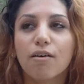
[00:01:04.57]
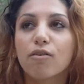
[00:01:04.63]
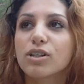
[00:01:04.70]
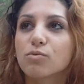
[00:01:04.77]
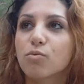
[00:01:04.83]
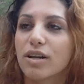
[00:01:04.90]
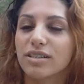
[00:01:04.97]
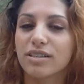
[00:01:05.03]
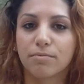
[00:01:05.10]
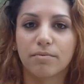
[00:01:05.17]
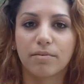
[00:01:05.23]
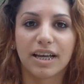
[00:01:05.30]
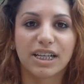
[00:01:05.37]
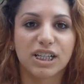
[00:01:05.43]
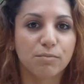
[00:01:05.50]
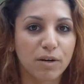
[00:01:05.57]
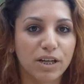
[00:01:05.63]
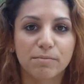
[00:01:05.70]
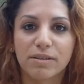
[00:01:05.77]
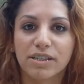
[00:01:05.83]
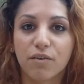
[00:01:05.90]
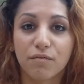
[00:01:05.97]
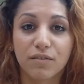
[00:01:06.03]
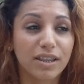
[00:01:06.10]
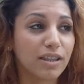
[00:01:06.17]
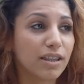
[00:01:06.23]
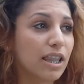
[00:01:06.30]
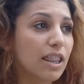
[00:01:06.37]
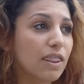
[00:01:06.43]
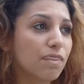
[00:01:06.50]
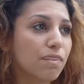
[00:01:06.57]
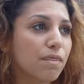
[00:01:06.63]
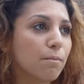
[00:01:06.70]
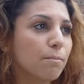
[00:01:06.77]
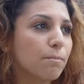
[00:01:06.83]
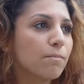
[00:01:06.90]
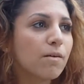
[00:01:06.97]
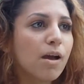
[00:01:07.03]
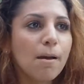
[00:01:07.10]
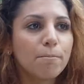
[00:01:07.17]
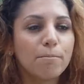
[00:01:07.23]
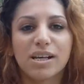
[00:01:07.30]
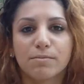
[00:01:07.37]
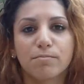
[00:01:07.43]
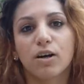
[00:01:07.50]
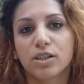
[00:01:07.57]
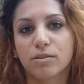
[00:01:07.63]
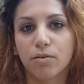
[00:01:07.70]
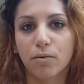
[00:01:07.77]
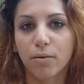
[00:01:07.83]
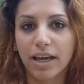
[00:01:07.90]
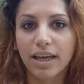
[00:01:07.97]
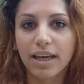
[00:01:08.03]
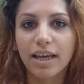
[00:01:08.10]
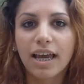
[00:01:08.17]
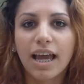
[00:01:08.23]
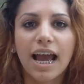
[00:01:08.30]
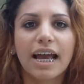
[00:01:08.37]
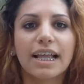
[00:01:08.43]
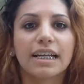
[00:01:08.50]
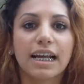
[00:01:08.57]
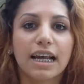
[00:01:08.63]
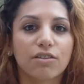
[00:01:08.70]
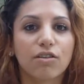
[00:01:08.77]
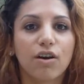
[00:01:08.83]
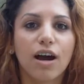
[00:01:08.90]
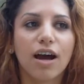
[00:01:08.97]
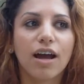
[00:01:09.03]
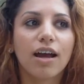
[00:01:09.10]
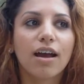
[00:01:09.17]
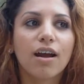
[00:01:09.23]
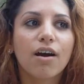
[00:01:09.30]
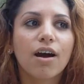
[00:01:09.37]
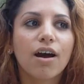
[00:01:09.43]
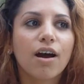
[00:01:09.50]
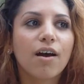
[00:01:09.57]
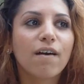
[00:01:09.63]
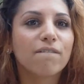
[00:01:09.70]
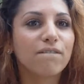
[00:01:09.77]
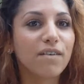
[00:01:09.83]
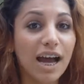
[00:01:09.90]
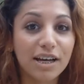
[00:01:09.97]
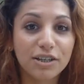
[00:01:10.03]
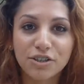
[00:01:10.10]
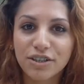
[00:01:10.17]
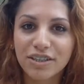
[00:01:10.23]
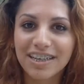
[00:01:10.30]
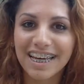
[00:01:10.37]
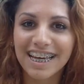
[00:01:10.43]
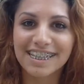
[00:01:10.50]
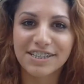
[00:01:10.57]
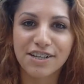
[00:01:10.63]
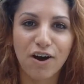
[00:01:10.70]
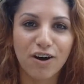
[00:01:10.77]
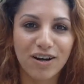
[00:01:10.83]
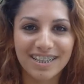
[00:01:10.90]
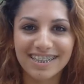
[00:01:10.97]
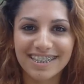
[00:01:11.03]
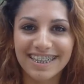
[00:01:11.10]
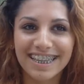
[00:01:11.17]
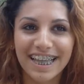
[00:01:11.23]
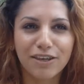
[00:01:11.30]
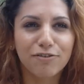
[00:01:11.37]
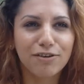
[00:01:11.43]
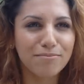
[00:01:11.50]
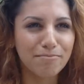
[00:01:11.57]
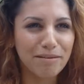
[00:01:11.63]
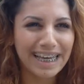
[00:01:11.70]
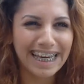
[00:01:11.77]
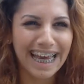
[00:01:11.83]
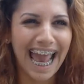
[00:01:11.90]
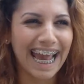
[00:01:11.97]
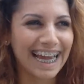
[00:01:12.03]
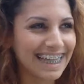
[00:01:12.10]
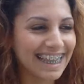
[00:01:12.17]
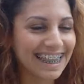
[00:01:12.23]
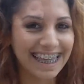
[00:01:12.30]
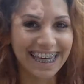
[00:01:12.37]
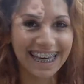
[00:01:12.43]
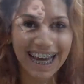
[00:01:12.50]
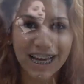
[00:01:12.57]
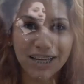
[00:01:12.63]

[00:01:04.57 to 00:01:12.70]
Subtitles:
wanted to express myself in the best possible way, and then I thought fashion is honestly like you can make it anything, and